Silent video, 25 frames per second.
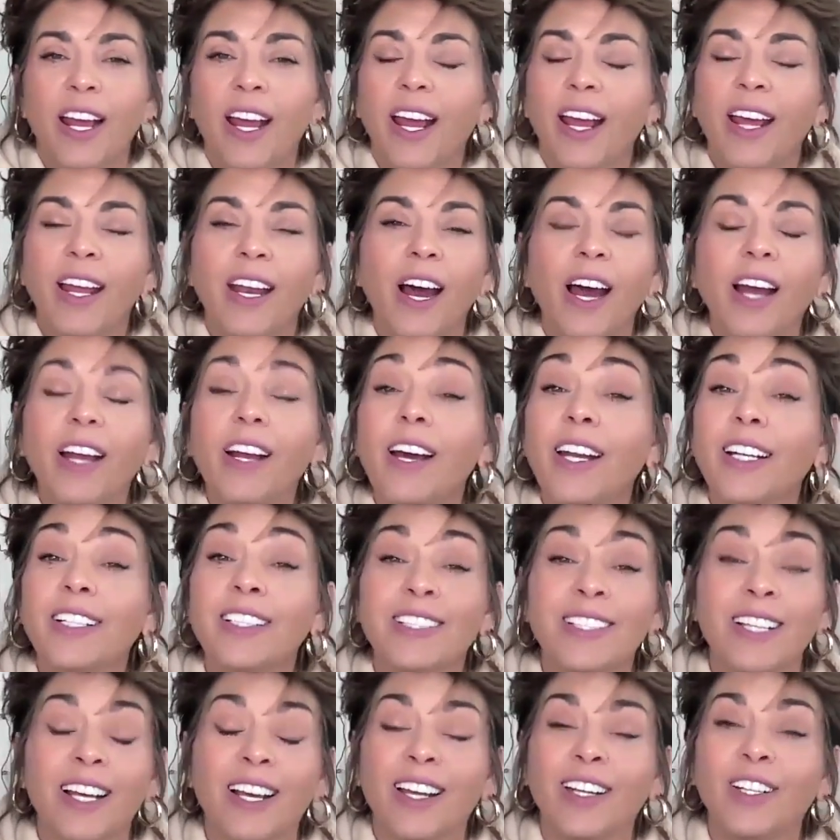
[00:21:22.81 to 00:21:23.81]
And I gotta
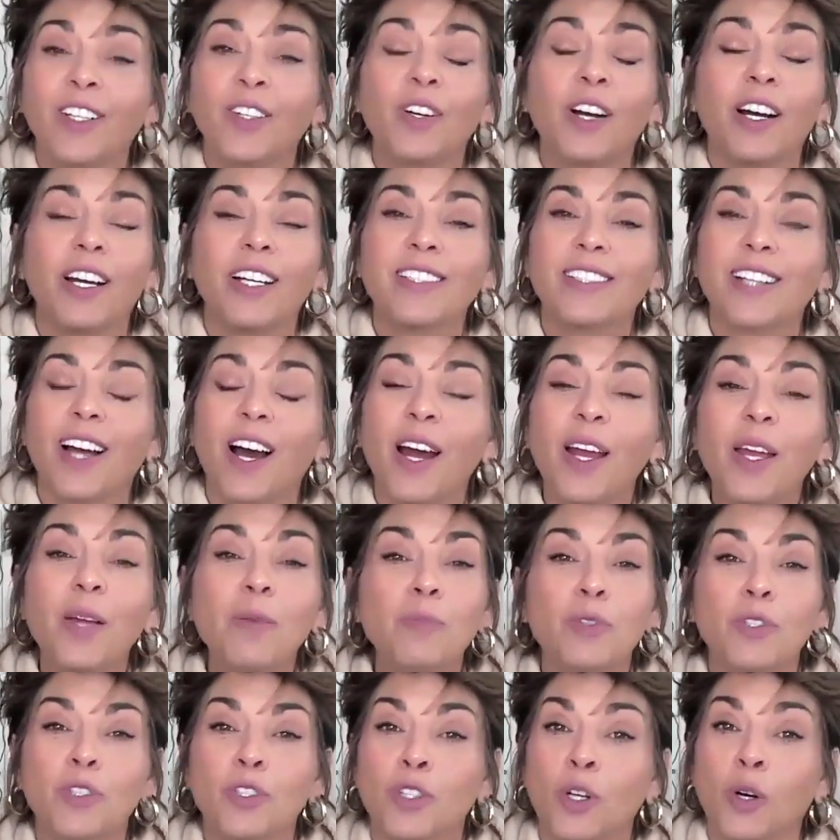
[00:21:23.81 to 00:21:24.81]
say, you guys, I
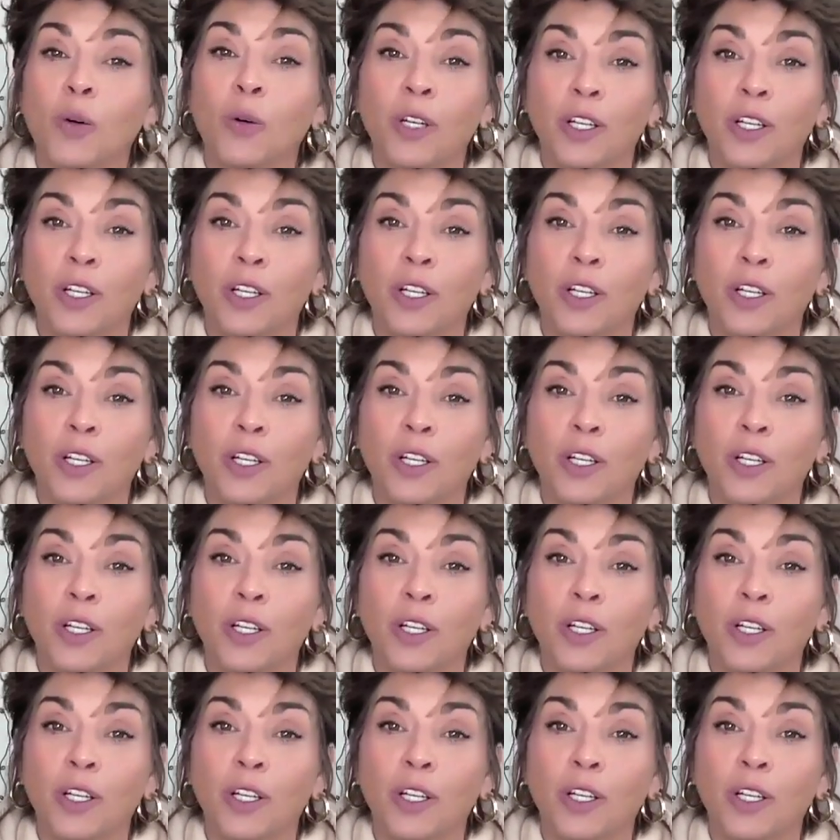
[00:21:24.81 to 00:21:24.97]
am so